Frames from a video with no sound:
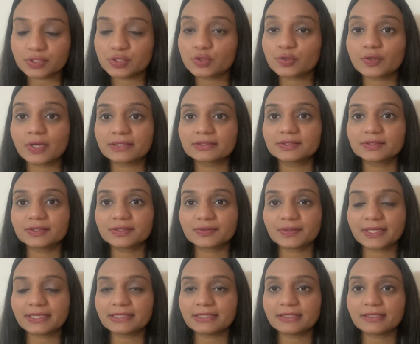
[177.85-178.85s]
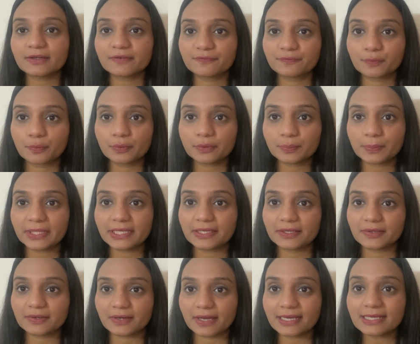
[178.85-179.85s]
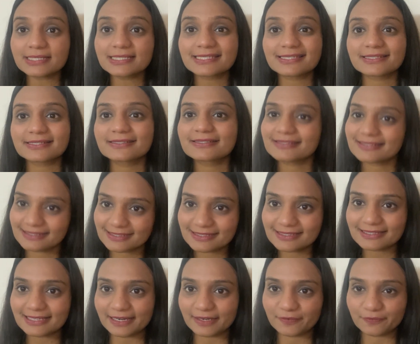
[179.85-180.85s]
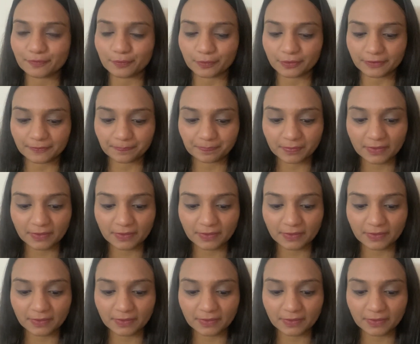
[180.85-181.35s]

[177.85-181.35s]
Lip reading: So rather than writing a phone, we can write telephone.